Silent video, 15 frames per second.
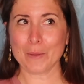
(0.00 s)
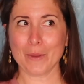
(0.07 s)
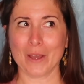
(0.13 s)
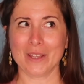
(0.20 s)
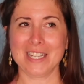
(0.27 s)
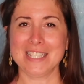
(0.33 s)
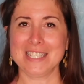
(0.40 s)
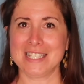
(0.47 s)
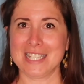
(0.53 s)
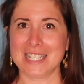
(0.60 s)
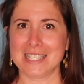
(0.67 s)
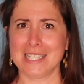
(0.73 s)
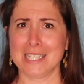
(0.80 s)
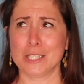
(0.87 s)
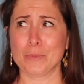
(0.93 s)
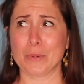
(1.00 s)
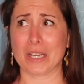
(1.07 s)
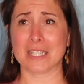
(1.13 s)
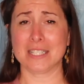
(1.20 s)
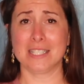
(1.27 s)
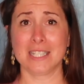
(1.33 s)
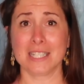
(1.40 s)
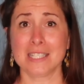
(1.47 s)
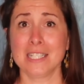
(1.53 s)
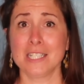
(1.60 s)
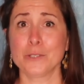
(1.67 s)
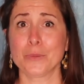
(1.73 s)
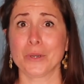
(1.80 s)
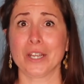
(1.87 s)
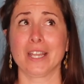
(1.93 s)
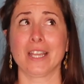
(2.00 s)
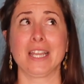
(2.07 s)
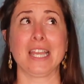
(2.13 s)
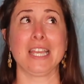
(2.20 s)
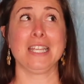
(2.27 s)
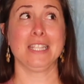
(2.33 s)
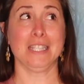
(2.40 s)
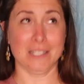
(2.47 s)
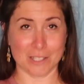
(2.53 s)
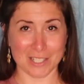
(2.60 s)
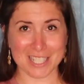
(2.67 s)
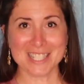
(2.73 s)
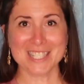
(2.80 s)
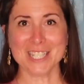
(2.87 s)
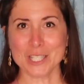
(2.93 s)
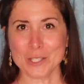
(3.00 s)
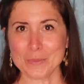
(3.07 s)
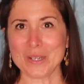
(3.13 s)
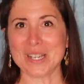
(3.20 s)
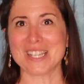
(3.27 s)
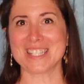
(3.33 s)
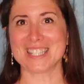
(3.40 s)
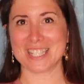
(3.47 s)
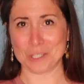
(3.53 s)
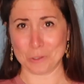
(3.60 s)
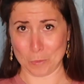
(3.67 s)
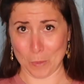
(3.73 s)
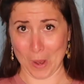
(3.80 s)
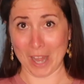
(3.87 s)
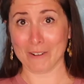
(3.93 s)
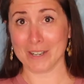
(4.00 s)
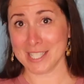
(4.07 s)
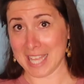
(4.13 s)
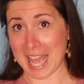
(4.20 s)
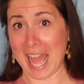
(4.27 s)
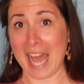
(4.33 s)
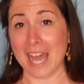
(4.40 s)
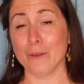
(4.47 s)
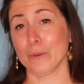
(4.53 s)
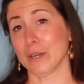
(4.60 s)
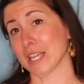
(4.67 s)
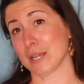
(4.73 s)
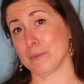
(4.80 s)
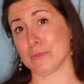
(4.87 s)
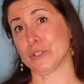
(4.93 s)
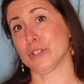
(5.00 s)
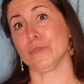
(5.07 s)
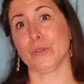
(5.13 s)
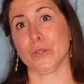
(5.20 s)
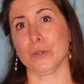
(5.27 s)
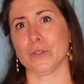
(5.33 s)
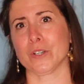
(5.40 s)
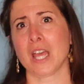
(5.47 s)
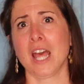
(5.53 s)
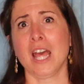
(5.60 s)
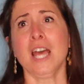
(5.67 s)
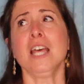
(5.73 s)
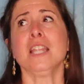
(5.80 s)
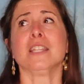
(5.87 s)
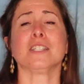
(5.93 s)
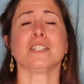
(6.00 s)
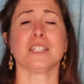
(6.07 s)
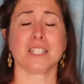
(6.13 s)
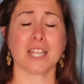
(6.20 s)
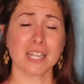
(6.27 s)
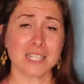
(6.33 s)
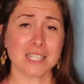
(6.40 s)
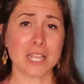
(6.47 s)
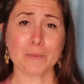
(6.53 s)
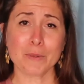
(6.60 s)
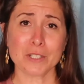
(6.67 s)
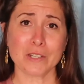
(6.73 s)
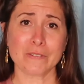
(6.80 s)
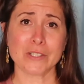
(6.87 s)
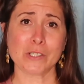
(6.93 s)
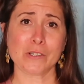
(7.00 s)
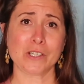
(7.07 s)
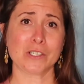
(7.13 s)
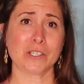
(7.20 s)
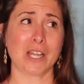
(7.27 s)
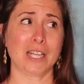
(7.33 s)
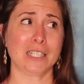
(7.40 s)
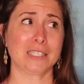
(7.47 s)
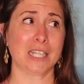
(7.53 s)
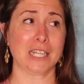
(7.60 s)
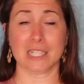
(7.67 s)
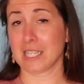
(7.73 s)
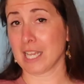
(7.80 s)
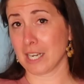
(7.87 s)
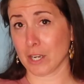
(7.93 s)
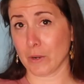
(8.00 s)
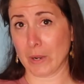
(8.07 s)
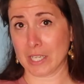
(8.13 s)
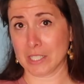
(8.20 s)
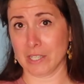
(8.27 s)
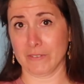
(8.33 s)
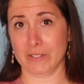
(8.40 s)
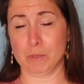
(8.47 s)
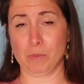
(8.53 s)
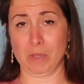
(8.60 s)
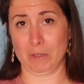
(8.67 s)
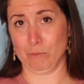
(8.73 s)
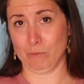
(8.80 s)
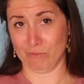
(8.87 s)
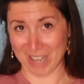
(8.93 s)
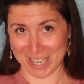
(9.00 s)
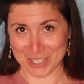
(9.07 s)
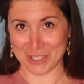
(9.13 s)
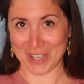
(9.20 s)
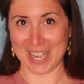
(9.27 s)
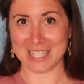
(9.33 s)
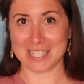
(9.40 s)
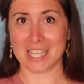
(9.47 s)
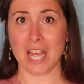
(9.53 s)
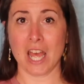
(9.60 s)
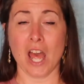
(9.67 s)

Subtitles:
about is Disney Springs. Disney Springs is where it's at when it comes to food. There's a ton of table service restaurants and a ton of quick service restaurants.